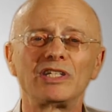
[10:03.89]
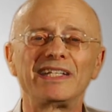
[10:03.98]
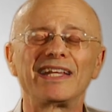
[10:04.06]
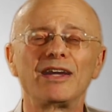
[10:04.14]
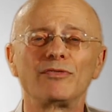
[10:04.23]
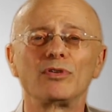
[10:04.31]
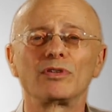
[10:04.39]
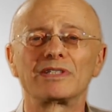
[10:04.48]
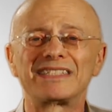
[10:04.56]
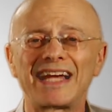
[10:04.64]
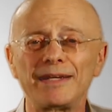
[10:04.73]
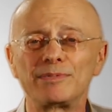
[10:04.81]
level
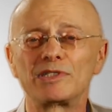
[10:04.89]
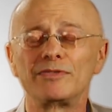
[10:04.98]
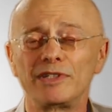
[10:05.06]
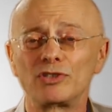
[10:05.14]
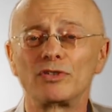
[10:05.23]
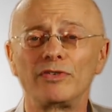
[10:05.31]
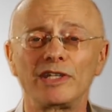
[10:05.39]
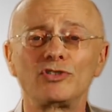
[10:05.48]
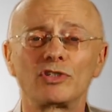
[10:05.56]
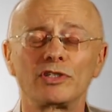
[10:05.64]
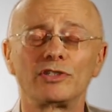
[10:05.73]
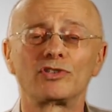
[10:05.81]
types of
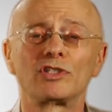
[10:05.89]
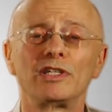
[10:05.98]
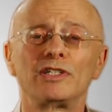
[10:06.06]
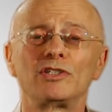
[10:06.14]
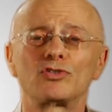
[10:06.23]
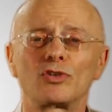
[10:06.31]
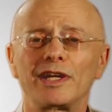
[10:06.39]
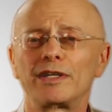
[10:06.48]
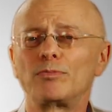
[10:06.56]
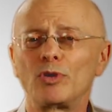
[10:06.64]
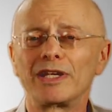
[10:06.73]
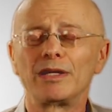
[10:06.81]
interventions, trying to
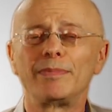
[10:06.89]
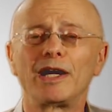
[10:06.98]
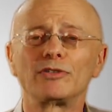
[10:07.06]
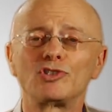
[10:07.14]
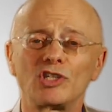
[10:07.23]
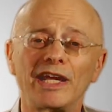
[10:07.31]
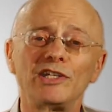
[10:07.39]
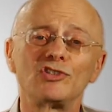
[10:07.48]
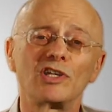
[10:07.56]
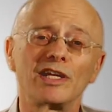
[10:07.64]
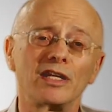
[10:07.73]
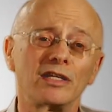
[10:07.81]
bring about change
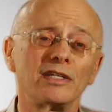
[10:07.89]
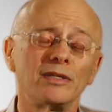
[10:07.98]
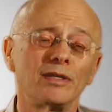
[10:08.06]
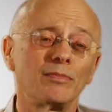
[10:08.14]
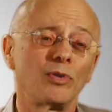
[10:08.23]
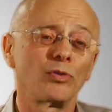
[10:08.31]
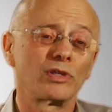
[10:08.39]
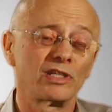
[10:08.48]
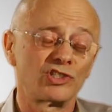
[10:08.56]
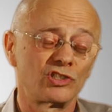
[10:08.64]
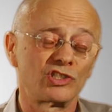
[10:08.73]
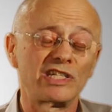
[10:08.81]
at both a
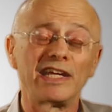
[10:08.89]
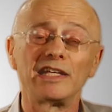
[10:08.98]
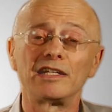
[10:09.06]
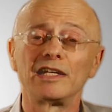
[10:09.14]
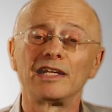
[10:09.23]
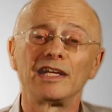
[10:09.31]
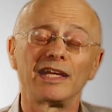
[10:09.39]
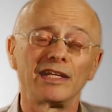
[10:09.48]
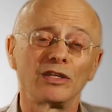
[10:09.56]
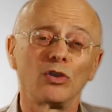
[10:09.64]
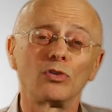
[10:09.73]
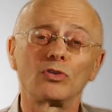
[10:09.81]
state, a
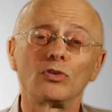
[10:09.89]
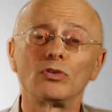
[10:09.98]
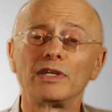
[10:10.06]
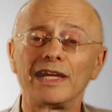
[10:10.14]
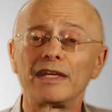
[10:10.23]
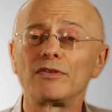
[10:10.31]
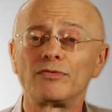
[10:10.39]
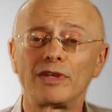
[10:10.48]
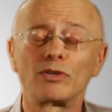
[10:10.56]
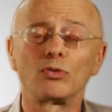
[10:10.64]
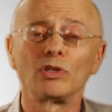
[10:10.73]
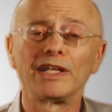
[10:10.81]
local, and a
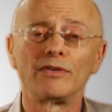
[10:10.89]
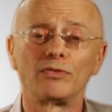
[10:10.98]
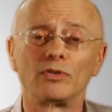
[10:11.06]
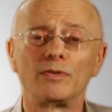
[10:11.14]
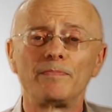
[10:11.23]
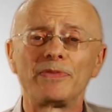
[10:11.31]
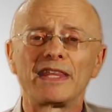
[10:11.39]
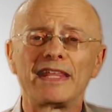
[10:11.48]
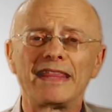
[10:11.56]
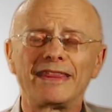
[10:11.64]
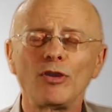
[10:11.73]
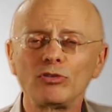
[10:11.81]
federal level.
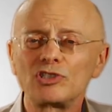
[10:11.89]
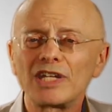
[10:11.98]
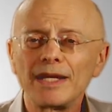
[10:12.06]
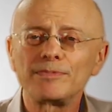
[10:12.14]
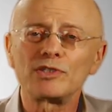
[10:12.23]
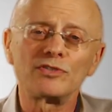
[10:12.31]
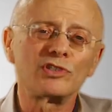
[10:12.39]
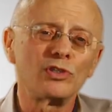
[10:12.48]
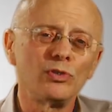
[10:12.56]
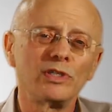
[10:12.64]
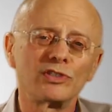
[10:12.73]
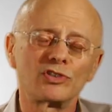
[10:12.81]
Those types of
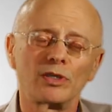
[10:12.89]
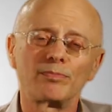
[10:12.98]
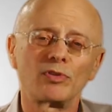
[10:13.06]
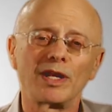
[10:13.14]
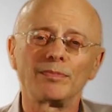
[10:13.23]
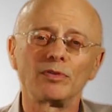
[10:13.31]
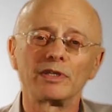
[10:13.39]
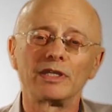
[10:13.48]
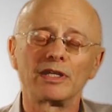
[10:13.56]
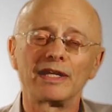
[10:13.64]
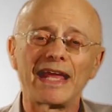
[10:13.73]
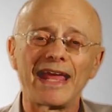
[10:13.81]
students are probably
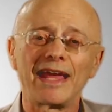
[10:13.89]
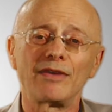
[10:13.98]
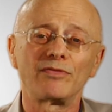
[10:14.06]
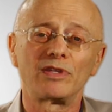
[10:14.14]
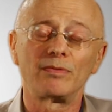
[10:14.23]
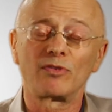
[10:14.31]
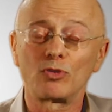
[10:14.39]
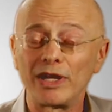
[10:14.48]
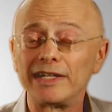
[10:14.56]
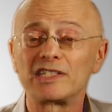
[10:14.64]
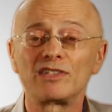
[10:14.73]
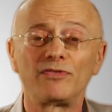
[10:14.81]
going to have the
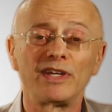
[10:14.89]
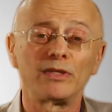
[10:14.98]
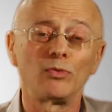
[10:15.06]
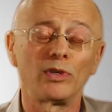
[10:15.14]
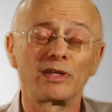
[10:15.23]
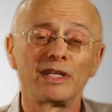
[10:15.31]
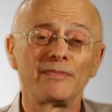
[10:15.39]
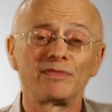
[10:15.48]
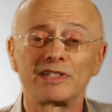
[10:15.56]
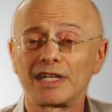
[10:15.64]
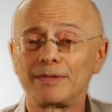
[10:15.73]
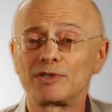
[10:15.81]
greatest fit with
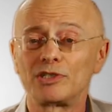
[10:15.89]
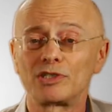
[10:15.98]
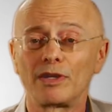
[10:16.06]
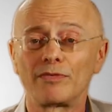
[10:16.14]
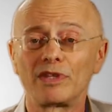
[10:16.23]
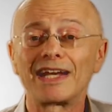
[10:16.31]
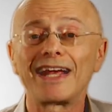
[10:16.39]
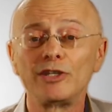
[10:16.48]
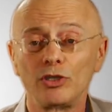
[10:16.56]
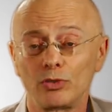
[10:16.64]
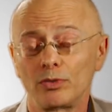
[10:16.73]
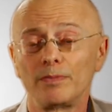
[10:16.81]
the types of stuff that I
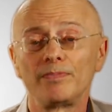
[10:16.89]
do.